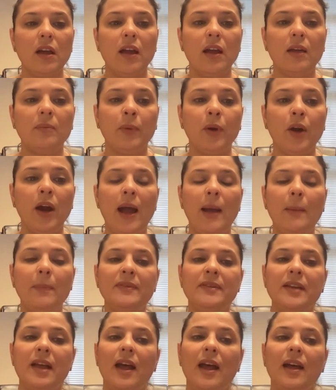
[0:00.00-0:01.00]
and
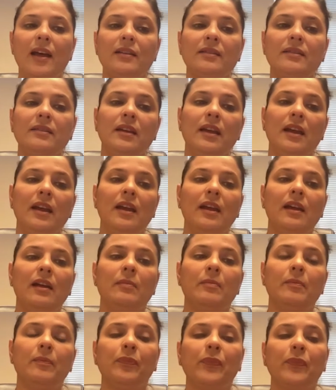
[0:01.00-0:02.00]
perhaps has
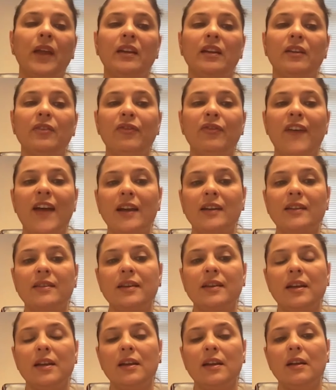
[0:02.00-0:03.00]
um, an effect